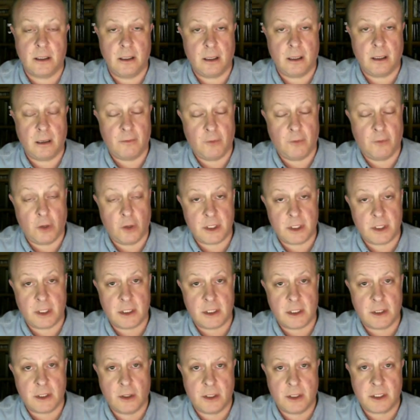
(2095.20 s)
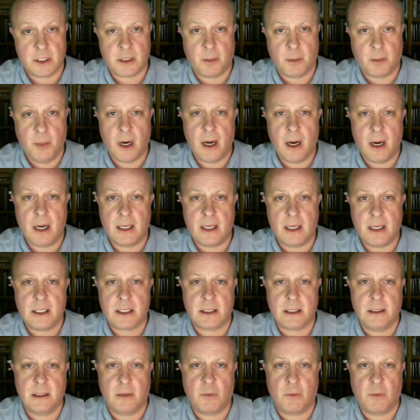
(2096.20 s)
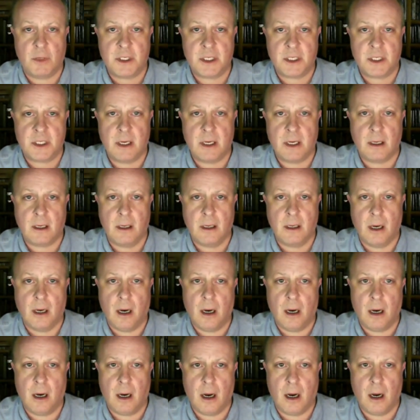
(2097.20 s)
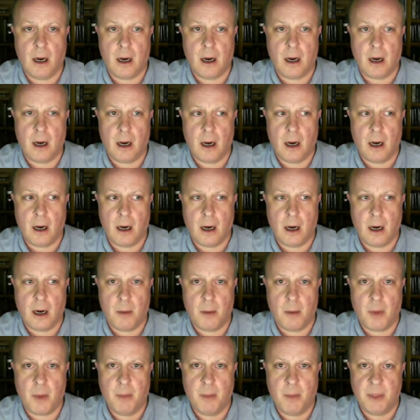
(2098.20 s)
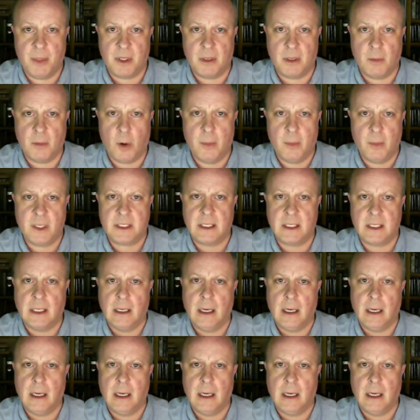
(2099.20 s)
unfortunately it's not a surprise that we're seeing a bump at the moment.